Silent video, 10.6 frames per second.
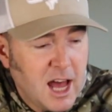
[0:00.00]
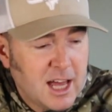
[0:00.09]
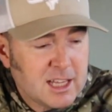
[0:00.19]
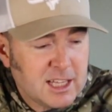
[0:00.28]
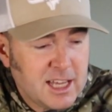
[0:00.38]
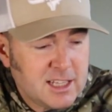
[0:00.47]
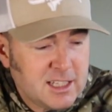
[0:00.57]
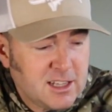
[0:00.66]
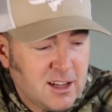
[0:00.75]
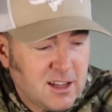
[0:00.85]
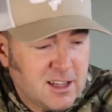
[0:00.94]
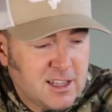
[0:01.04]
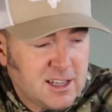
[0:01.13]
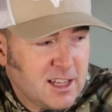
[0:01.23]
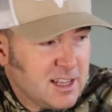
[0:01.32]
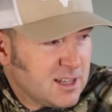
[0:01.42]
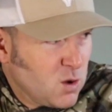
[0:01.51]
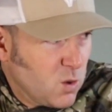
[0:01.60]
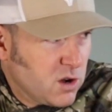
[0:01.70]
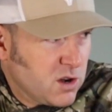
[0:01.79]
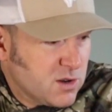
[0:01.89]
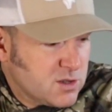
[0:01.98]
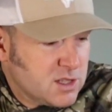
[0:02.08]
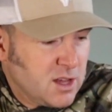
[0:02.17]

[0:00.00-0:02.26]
I landed on KORKER'S.